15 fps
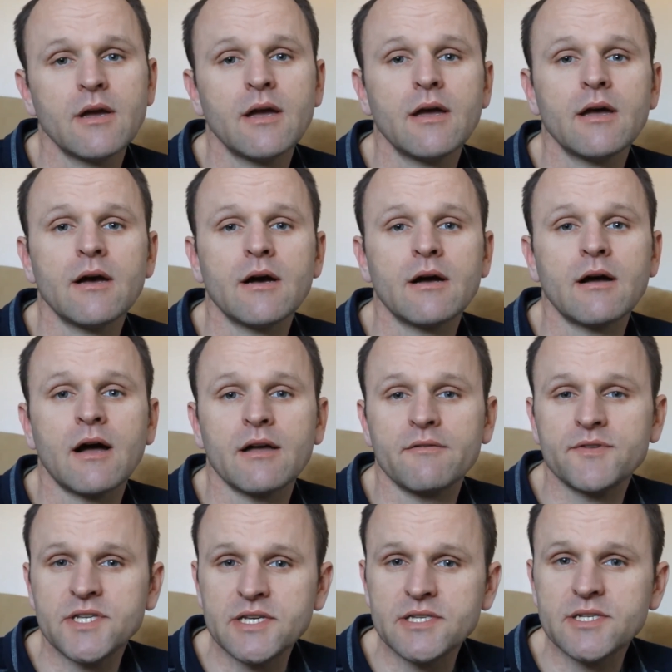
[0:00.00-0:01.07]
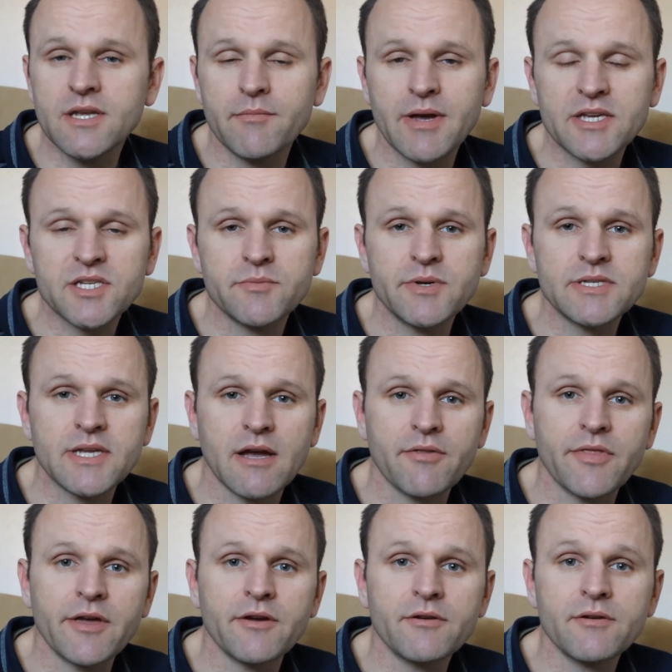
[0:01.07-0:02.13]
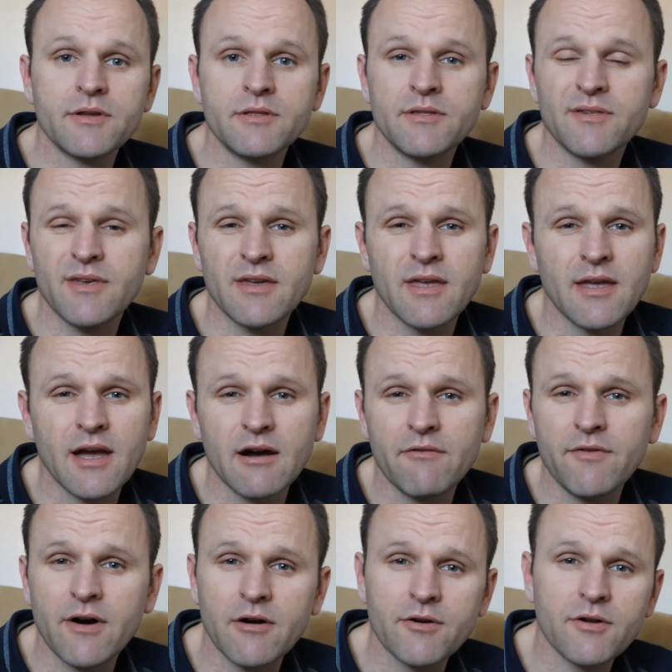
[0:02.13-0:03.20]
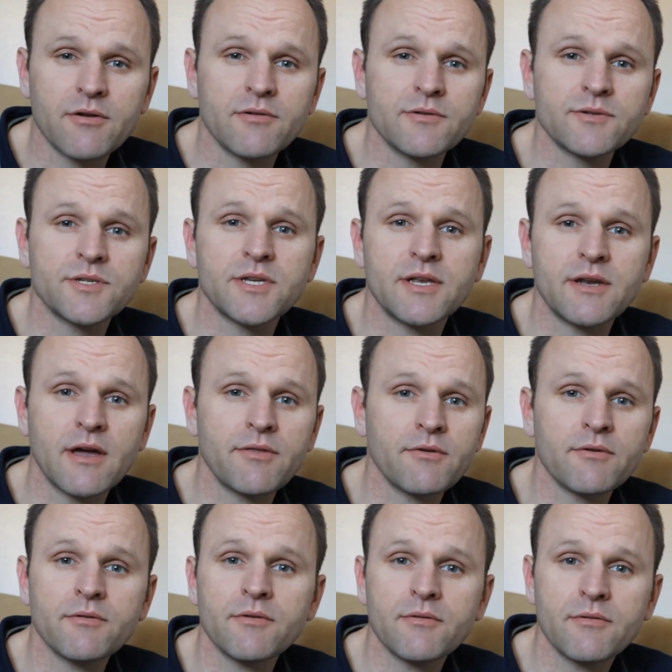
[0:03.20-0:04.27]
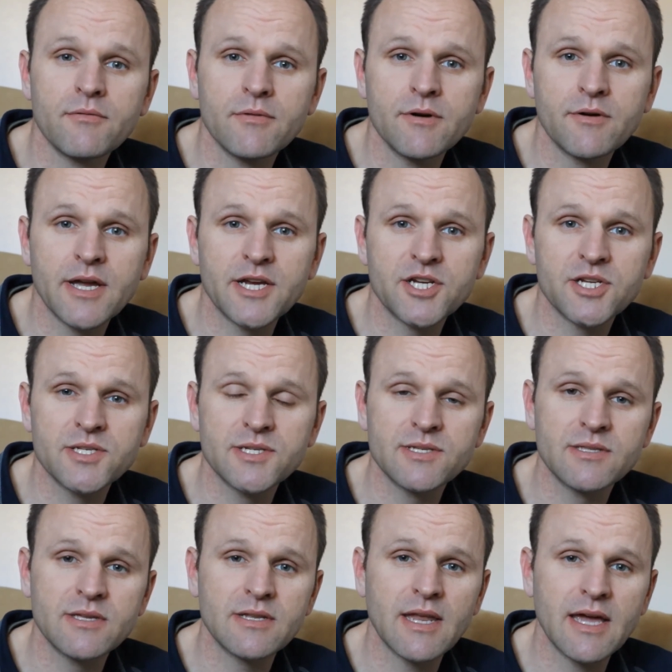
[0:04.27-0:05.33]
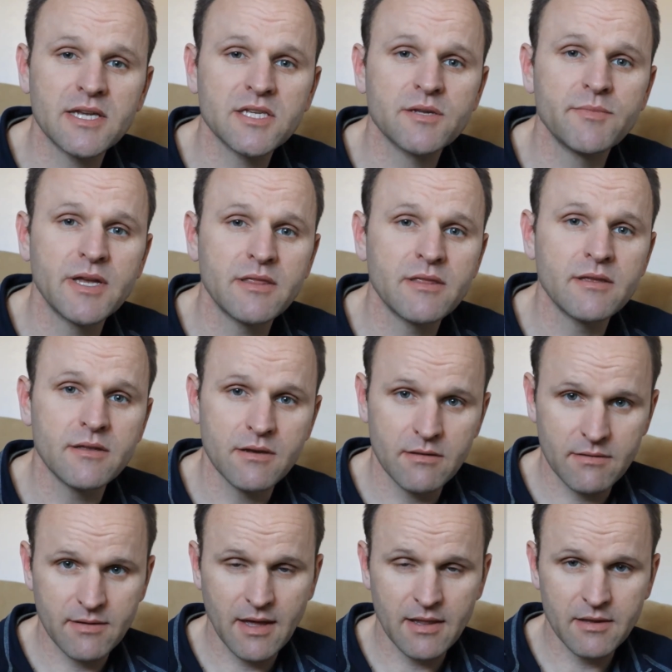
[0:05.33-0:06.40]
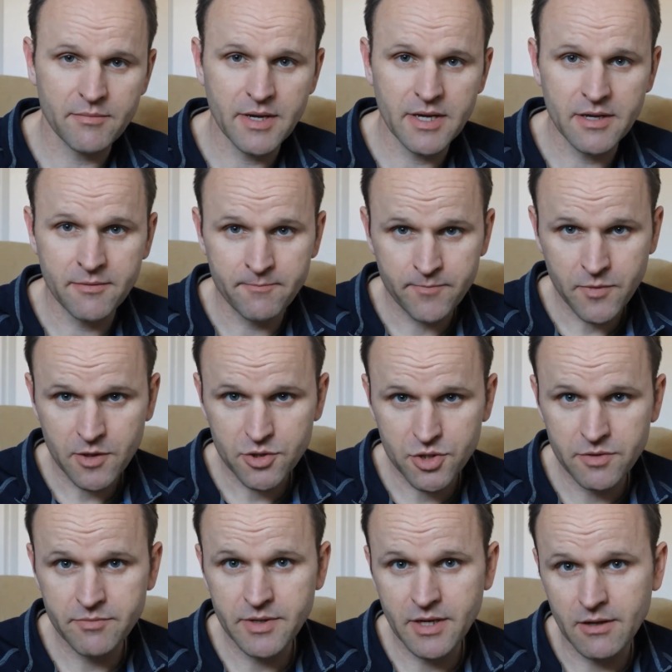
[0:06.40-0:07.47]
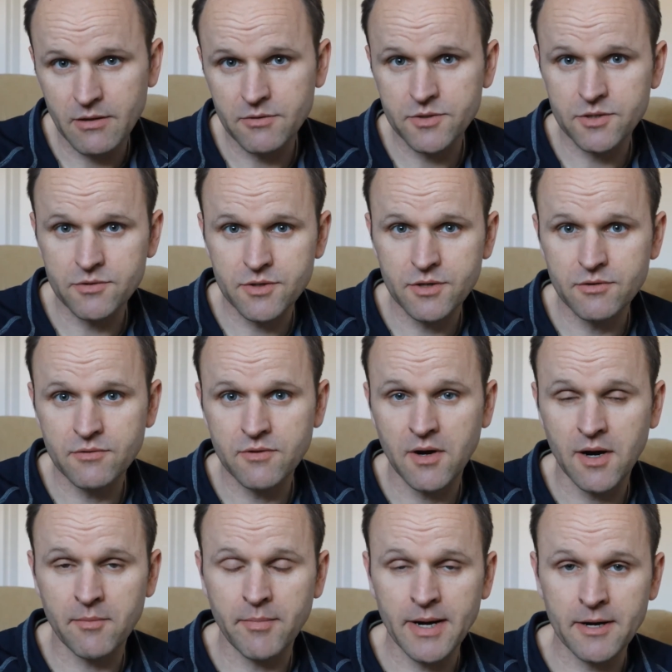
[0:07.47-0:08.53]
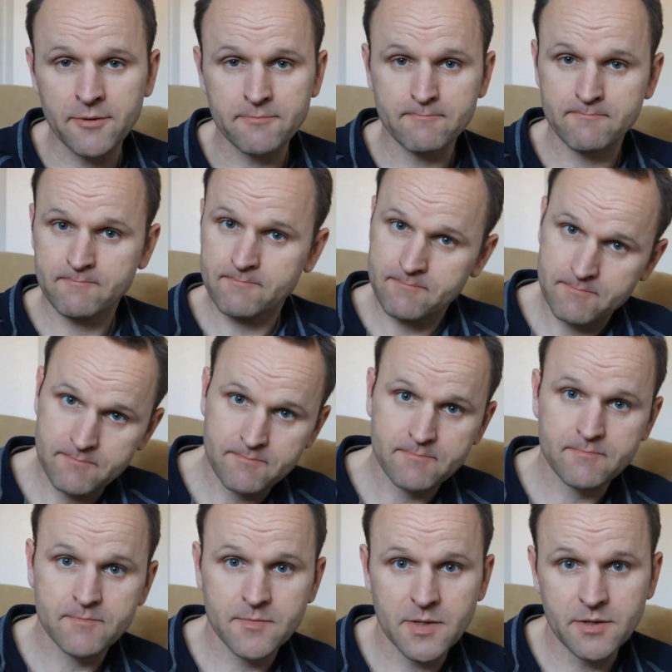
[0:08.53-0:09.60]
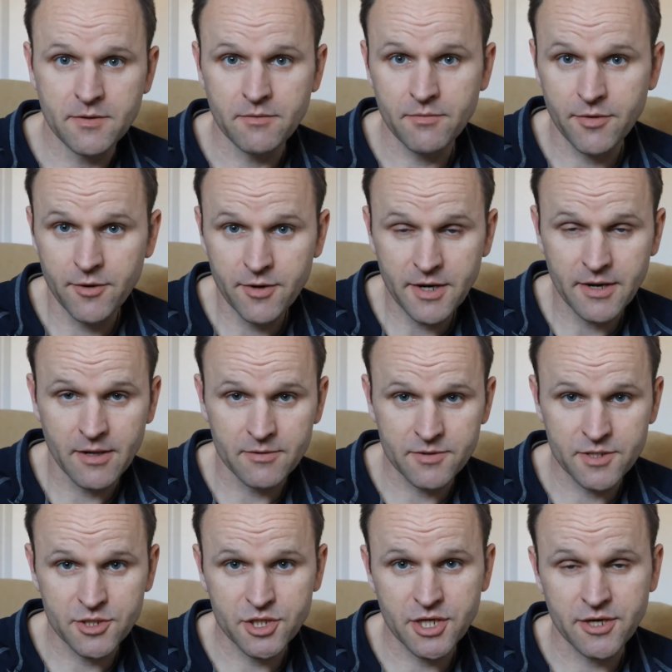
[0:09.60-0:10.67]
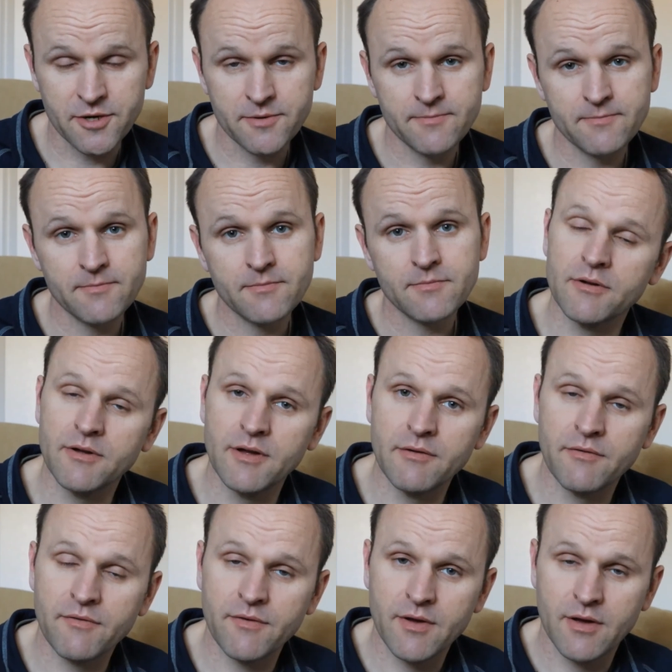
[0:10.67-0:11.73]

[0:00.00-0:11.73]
I've seen some estimates out there in Seeking Alpha articles and other locations that estimate that Sallie Mae should be closer to about $30 a share. If